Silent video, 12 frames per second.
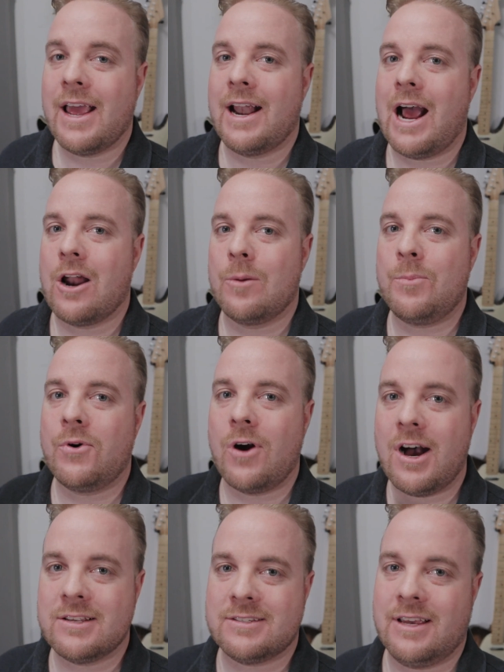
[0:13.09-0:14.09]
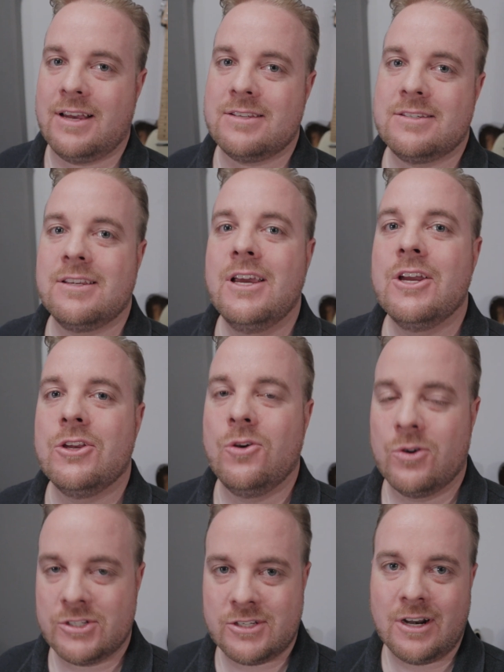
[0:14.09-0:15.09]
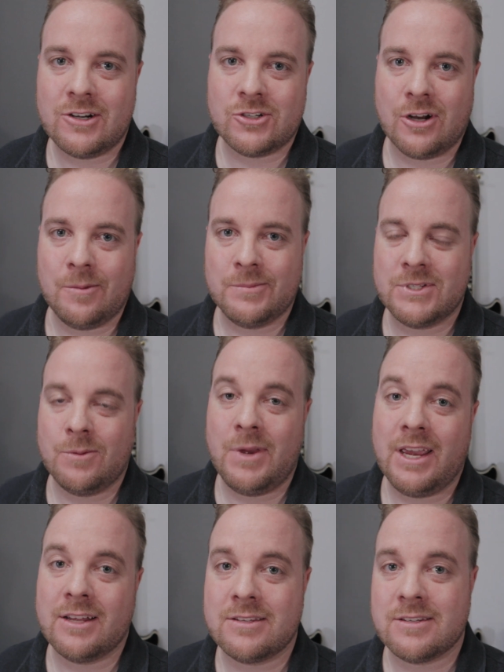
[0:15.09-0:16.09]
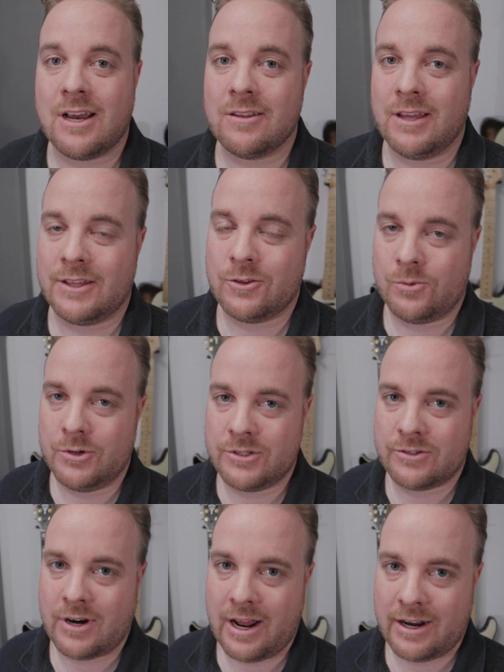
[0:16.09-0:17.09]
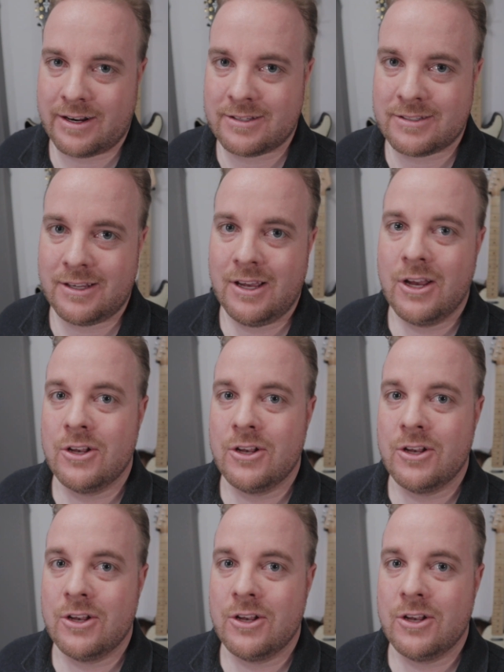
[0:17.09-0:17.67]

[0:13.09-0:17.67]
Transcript: and how to process your snare drum to make it sound like the Roots Radics.